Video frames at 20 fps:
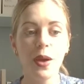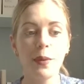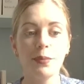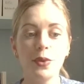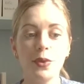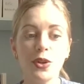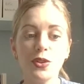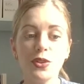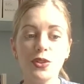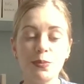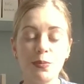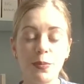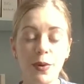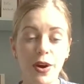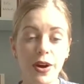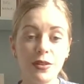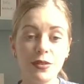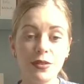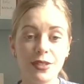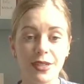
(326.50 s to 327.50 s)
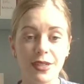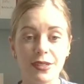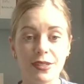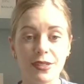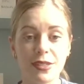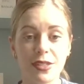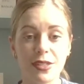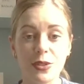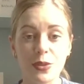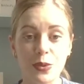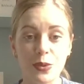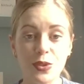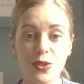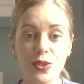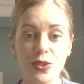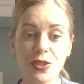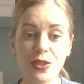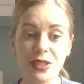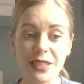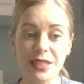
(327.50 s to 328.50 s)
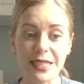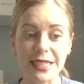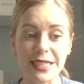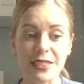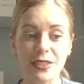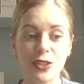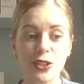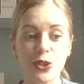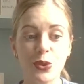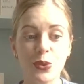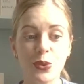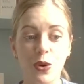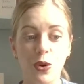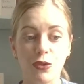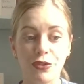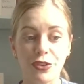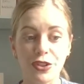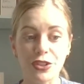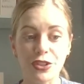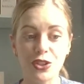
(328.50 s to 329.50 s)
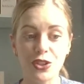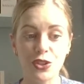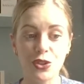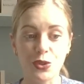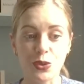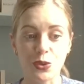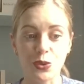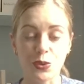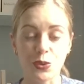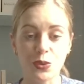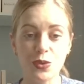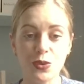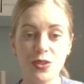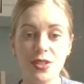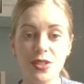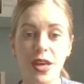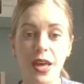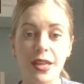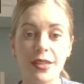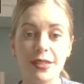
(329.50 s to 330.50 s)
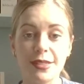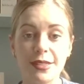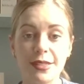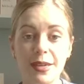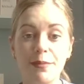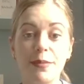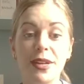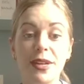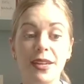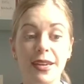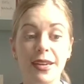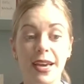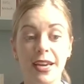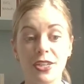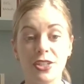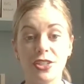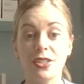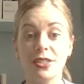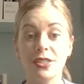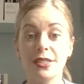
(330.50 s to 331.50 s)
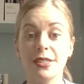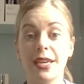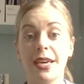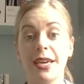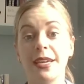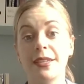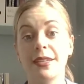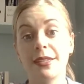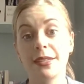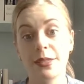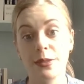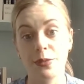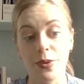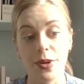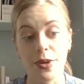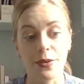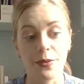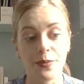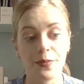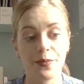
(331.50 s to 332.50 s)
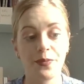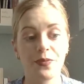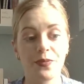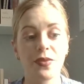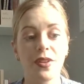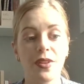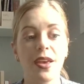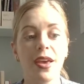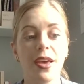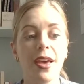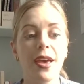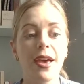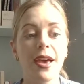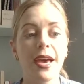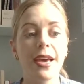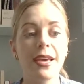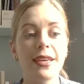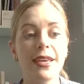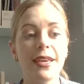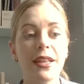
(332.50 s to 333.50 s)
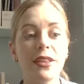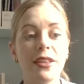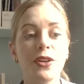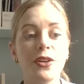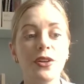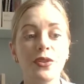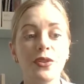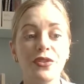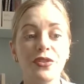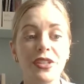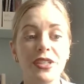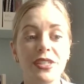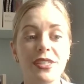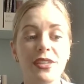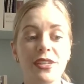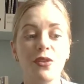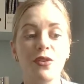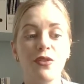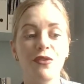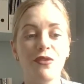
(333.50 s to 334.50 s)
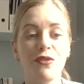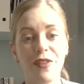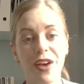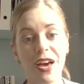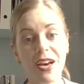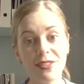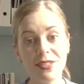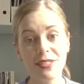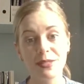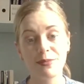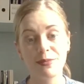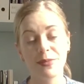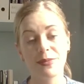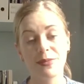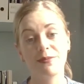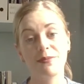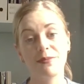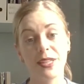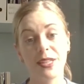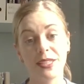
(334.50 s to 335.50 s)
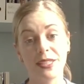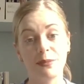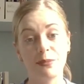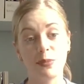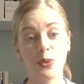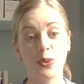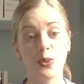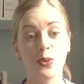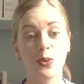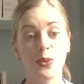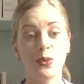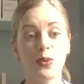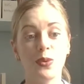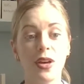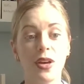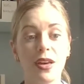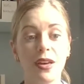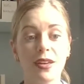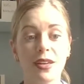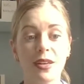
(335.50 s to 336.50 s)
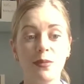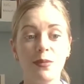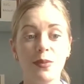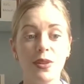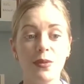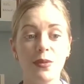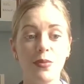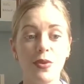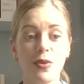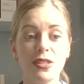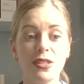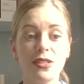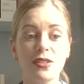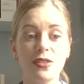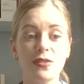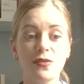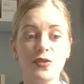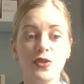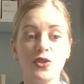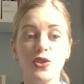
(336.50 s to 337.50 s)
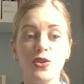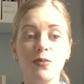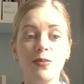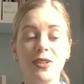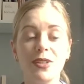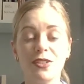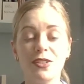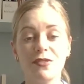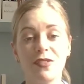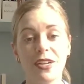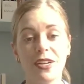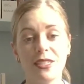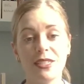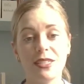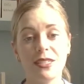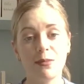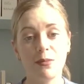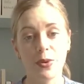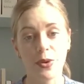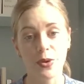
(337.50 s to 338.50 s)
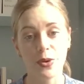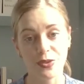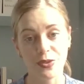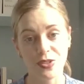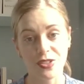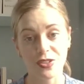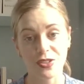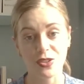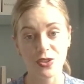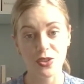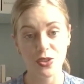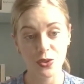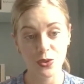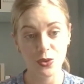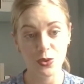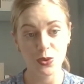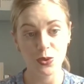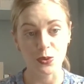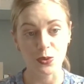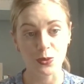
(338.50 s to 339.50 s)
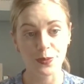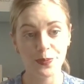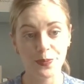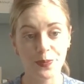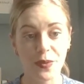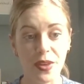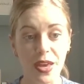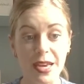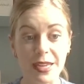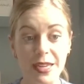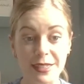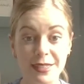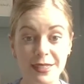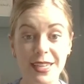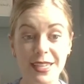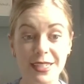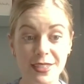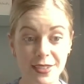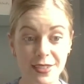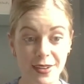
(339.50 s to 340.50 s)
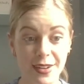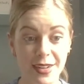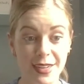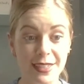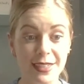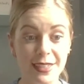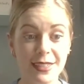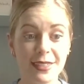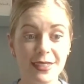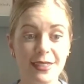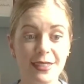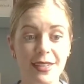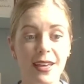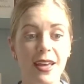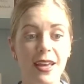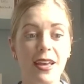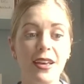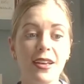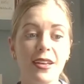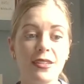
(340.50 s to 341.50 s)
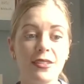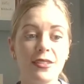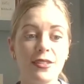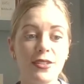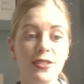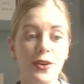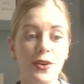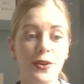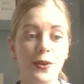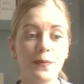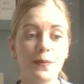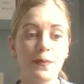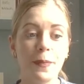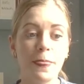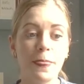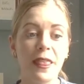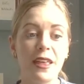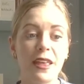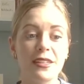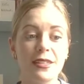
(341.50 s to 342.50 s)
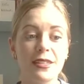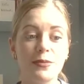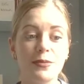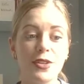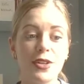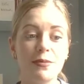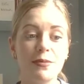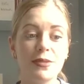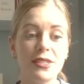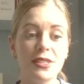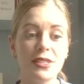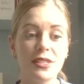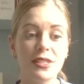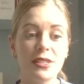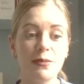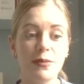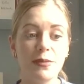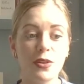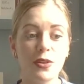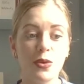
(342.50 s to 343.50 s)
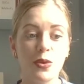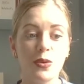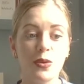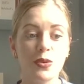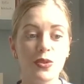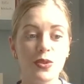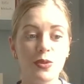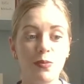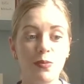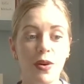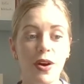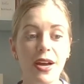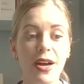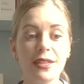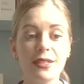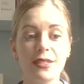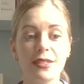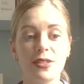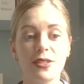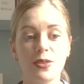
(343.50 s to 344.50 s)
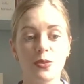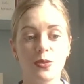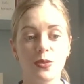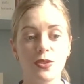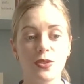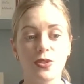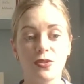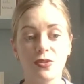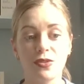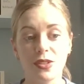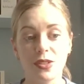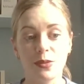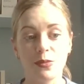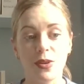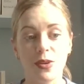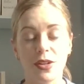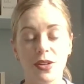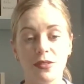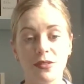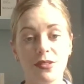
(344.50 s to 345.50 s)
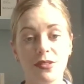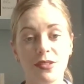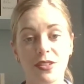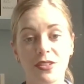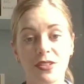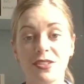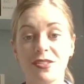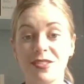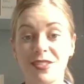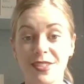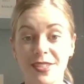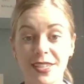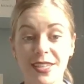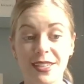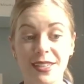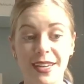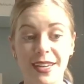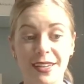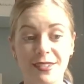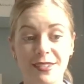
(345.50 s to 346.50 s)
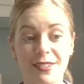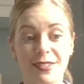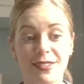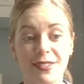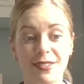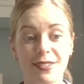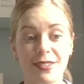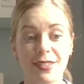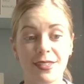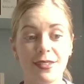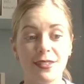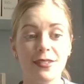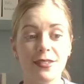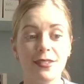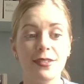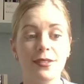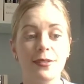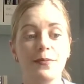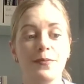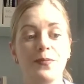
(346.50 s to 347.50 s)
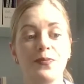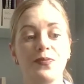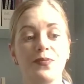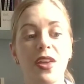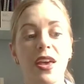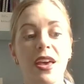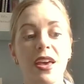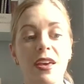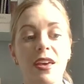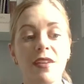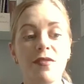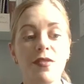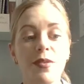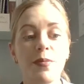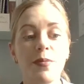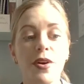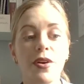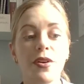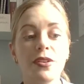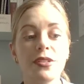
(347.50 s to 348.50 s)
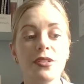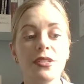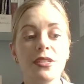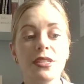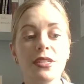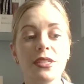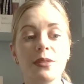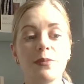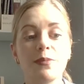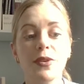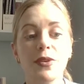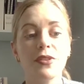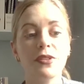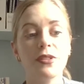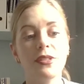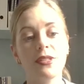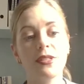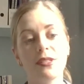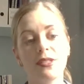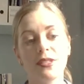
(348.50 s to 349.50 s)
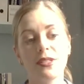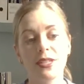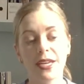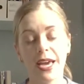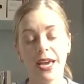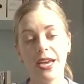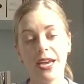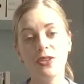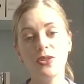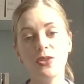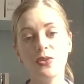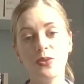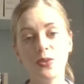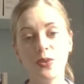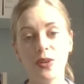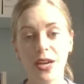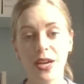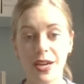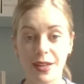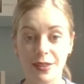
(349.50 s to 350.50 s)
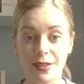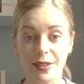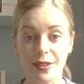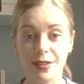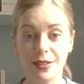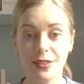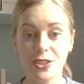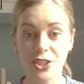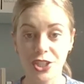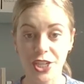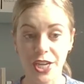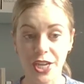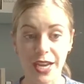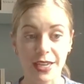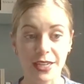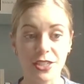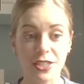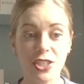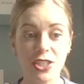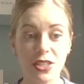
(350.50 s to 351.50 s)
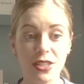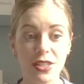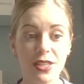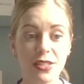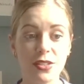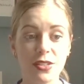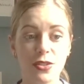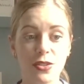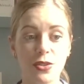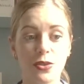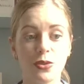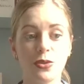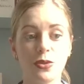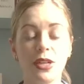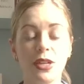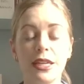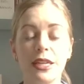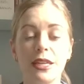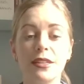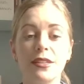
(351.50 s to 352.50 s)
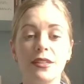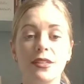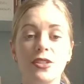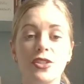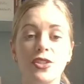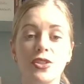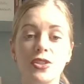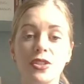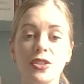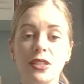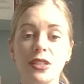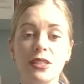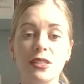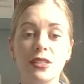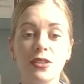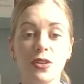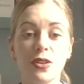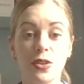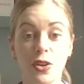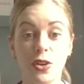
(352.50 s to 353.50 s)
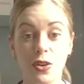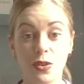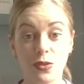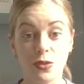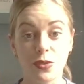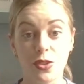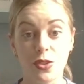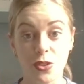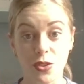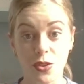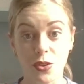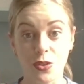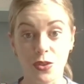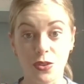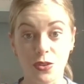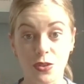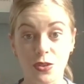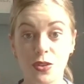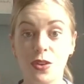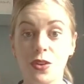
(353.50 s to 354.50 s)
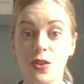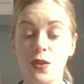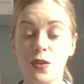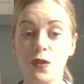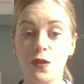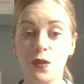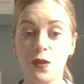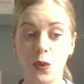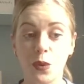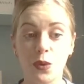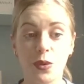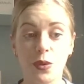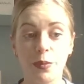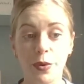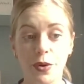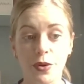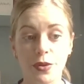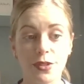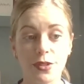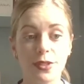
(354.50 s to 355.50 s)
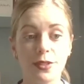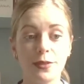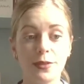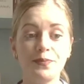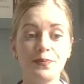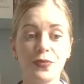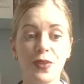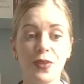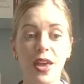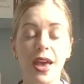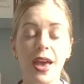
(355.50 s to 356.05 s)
Blocked bile ducts can also lead to orange stools, and some medications can as well. A yellow, greasy or foul-smelling poo can be the presence of too much fat in a person's stool and their diet. So sometimes this can be caused by a disorder as well, such as celiac disease. If a person experiences an occasional colour change in their stool, this usually isn't a concern for the person.